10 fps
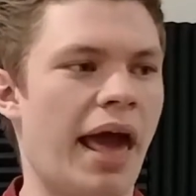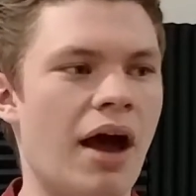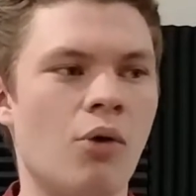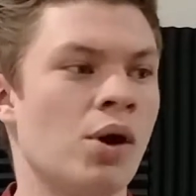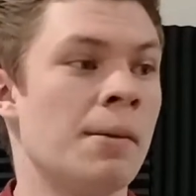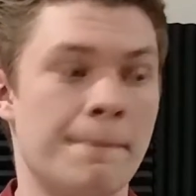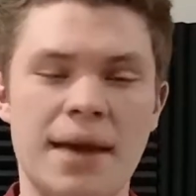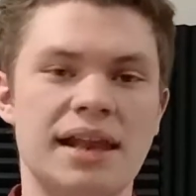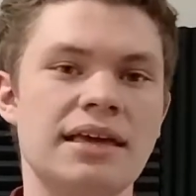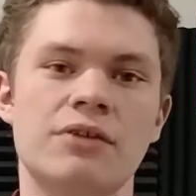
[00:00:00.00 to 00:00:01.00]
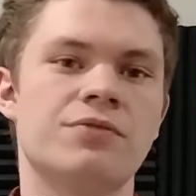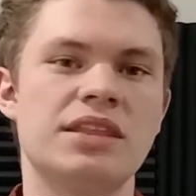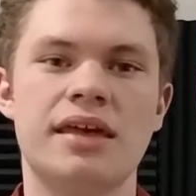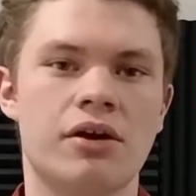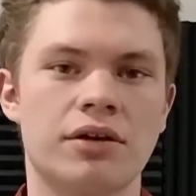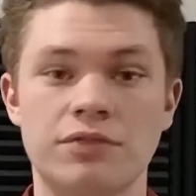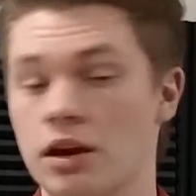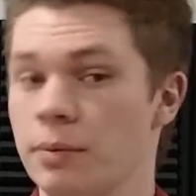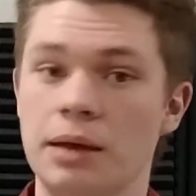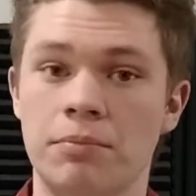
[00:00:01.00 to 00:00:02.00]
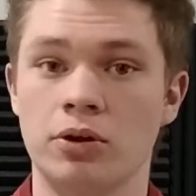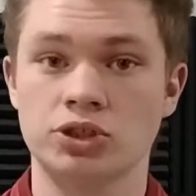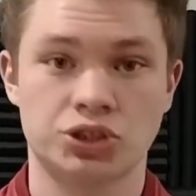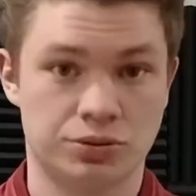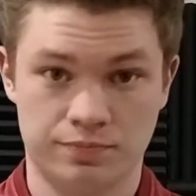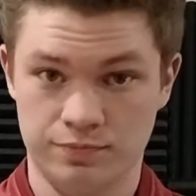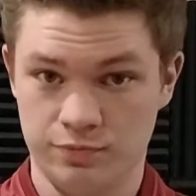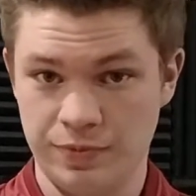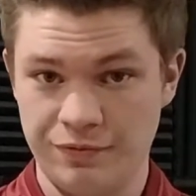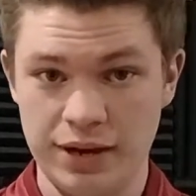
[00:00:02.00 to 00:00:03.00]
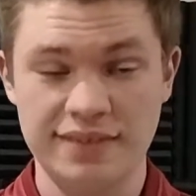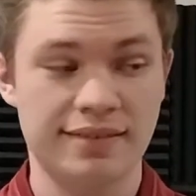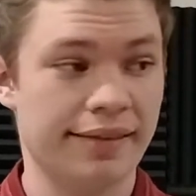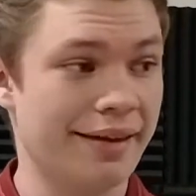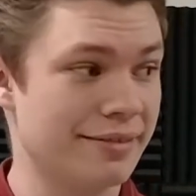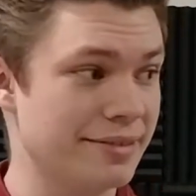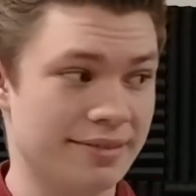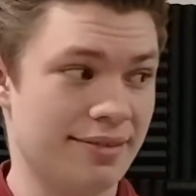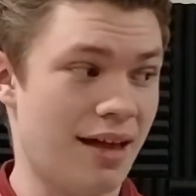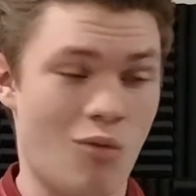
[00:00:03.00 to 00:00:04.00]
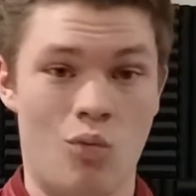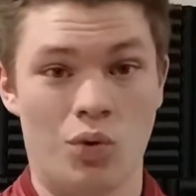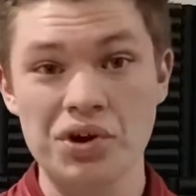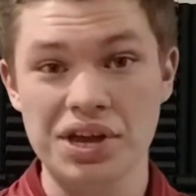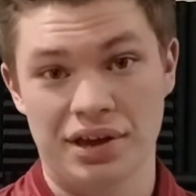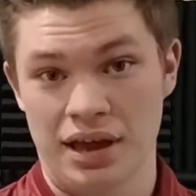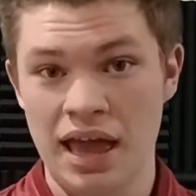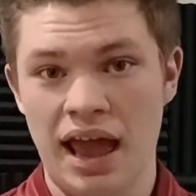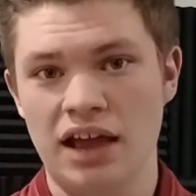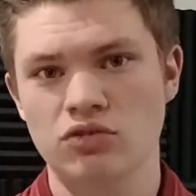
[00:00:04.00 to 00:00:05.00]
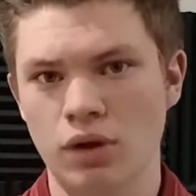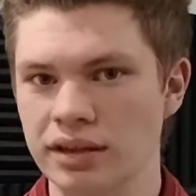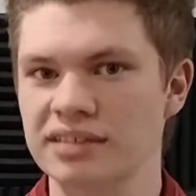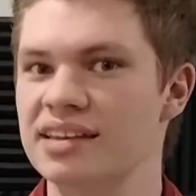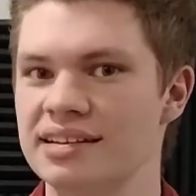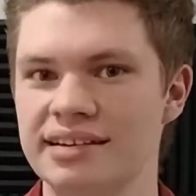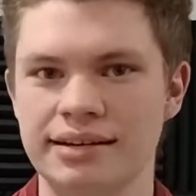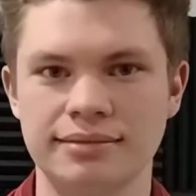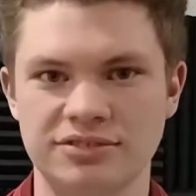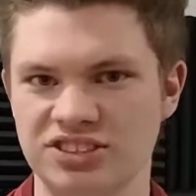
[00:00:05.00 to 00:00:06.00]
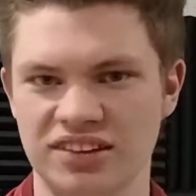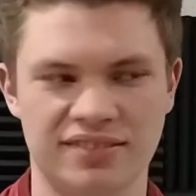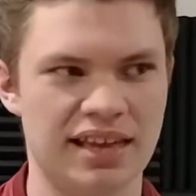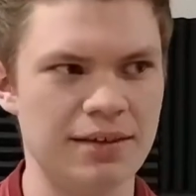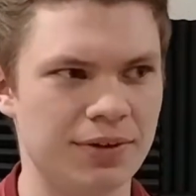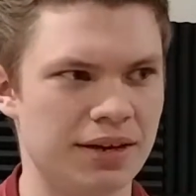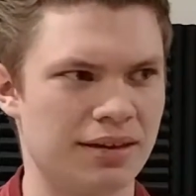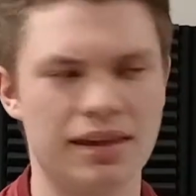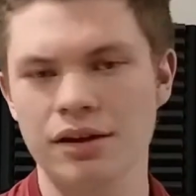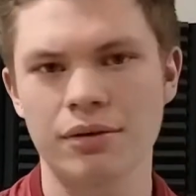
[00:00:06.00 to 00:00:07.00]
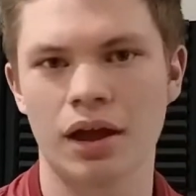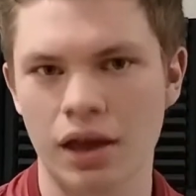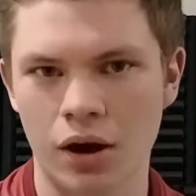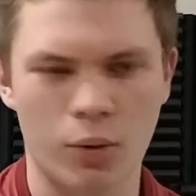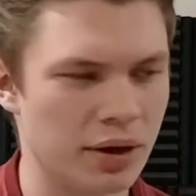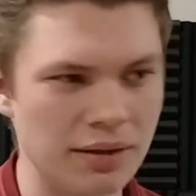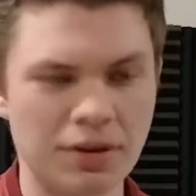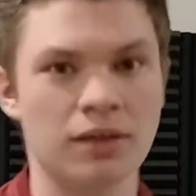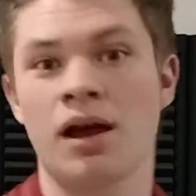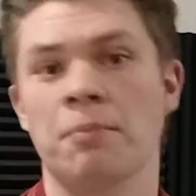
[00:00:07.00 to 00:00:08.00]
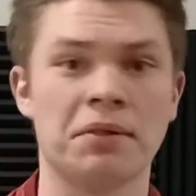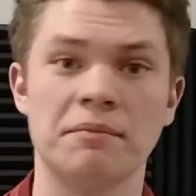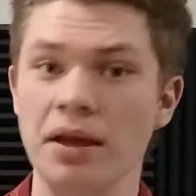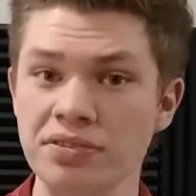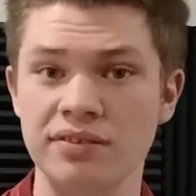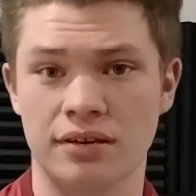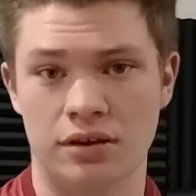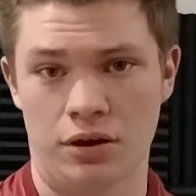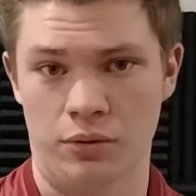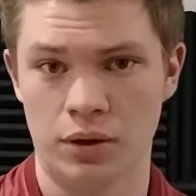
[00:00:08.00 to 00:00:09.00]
how many of the narratives that are being pushed recently are just not working as well as they did just even a year ago, or even a couple months ago,